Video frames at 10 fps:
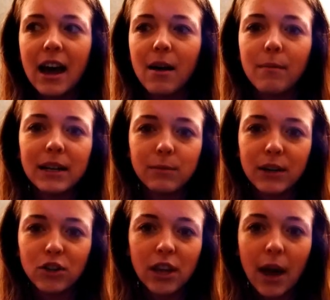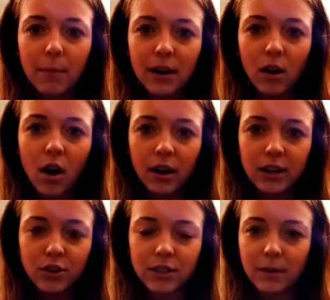especially up at a
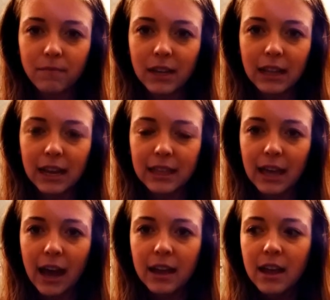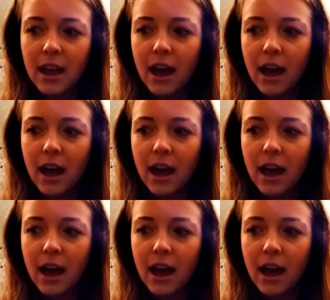cottage or something like that.